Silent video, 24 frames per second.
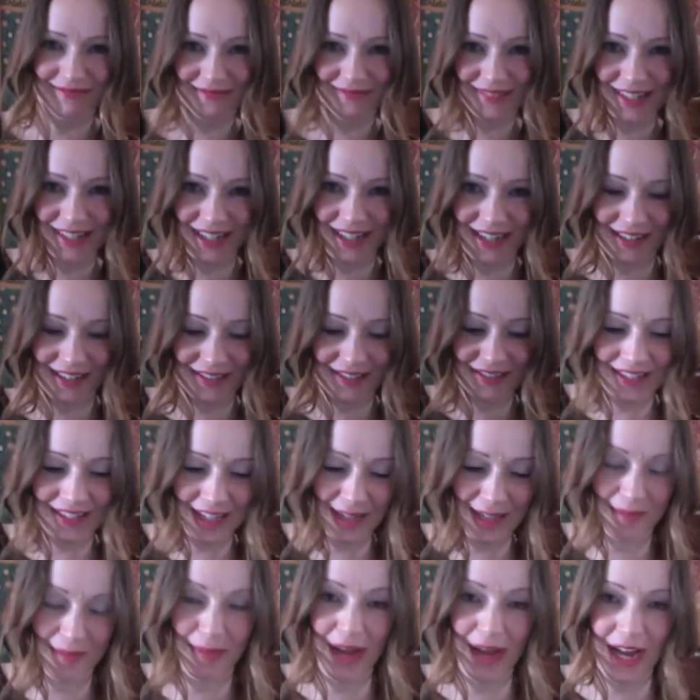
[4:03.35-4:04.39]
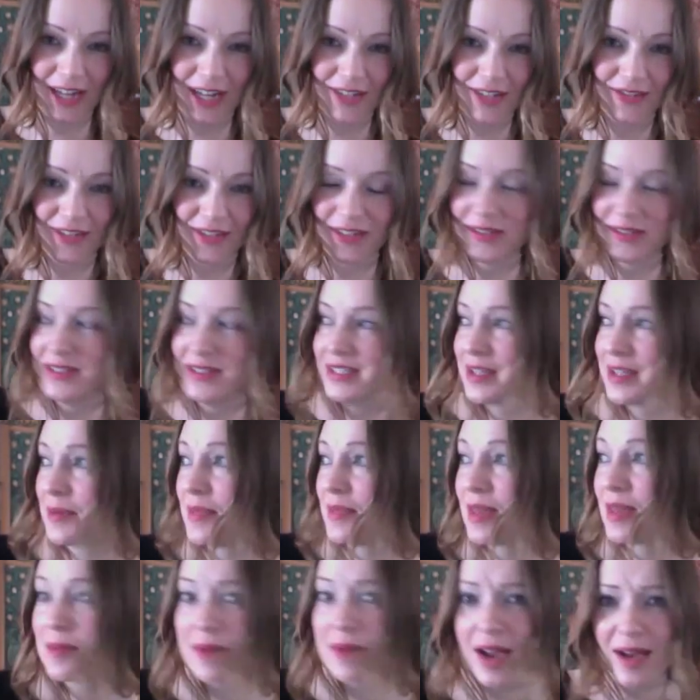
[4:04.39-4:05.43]
you know, get a badge for doing
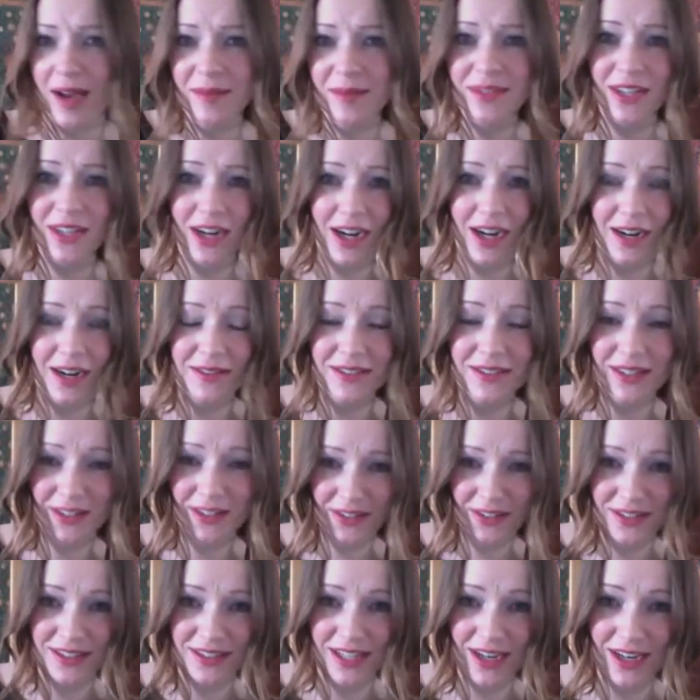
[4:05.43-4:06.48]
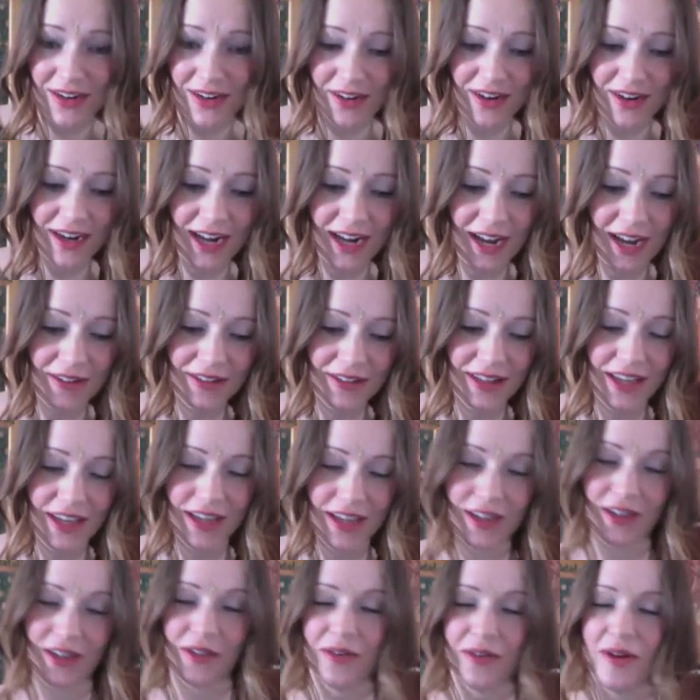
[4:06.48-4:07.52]
something. But I'm sorry, I was a Girl Scout, and I would
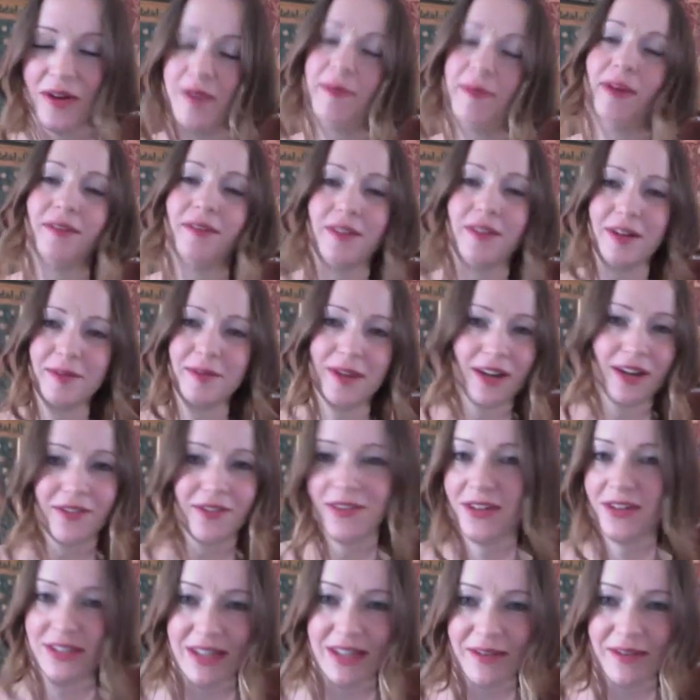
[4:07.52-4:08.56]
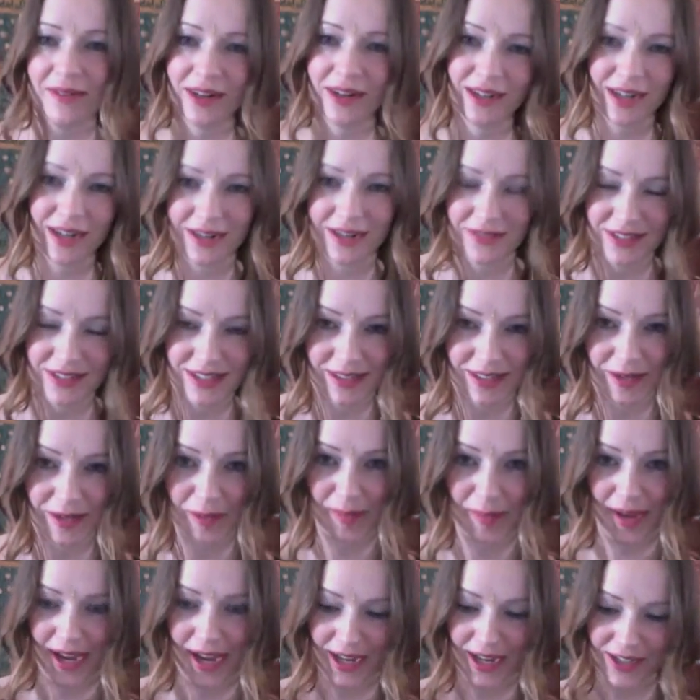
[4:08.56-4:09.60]
like go in my room, and of course I wanted every single
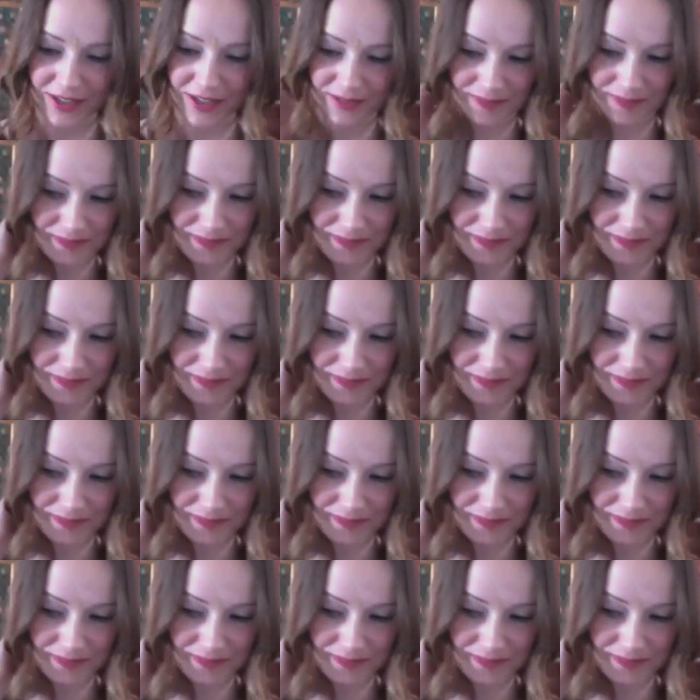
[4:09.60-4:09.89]
badge,